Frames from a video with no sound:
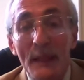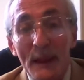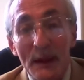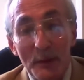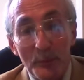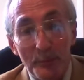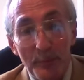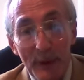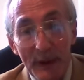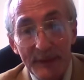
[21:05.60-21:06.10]

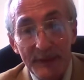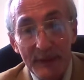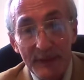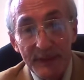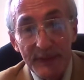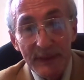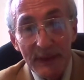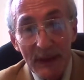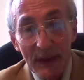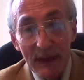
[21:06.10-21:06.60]
but
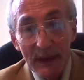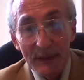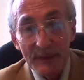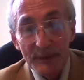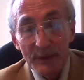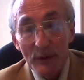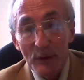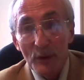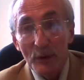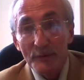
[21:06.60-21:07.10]
the
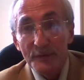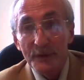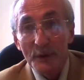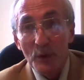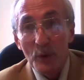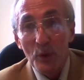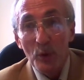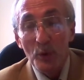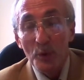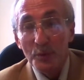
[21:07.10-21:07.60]
end of the
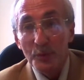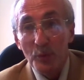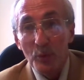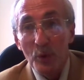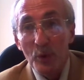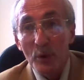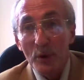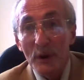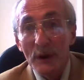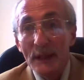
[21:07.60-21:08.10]
Cold
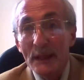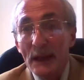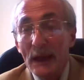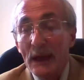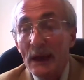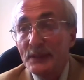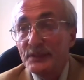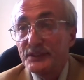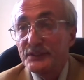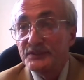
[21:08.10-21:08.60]
War
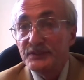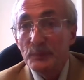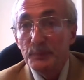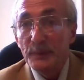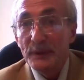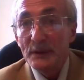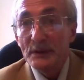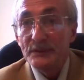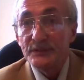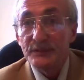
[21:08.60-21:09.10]
and
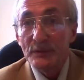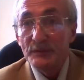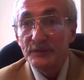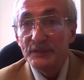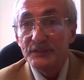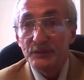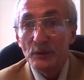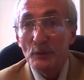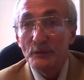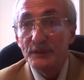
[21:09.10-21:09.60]
disappearance of the
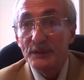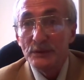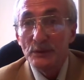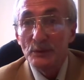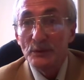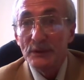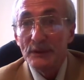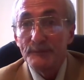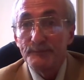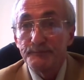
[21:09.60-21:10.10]
Soviet
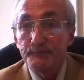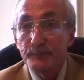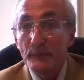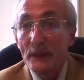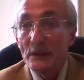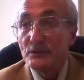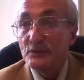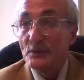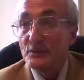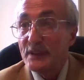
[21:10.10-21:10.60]
Union.
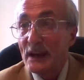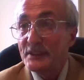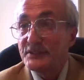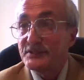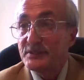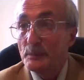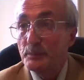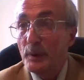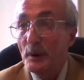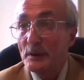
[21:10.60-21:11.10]
So that's
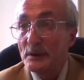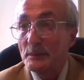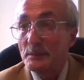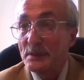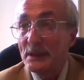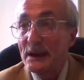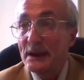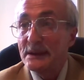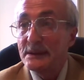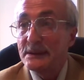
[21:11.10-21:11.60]
the bottom
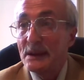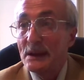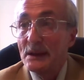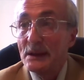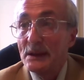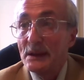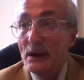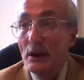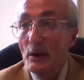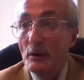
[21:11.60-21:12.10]
line
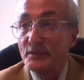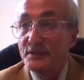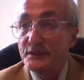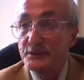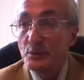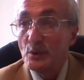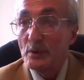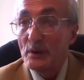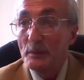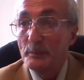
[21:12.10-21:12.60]
of the
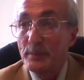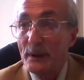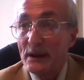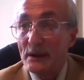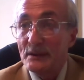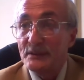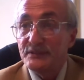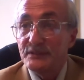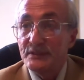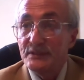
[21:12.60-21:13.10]
two
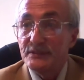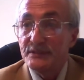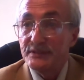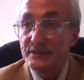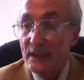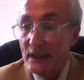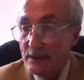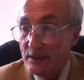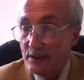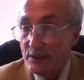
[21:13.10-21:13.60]
comparisons.
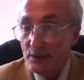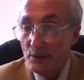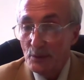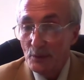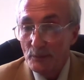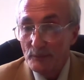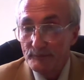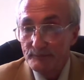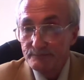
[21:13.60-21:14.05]
Thank you.